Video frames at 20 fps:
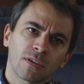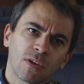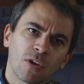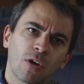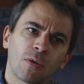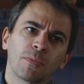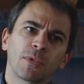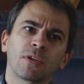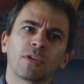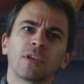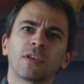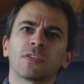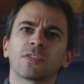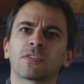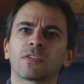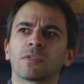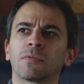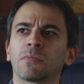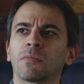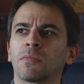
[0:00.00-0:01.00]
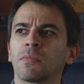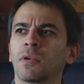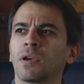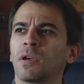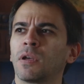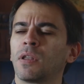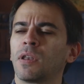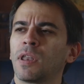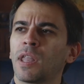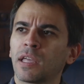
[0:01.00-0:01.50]
communism,
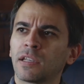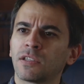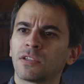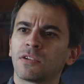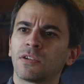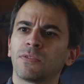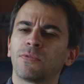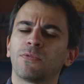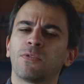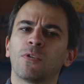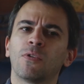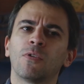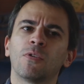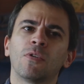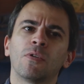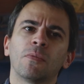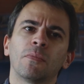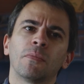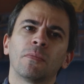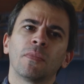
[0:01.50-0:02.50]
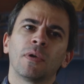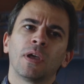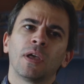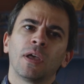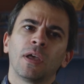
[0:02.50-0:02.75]
land reform,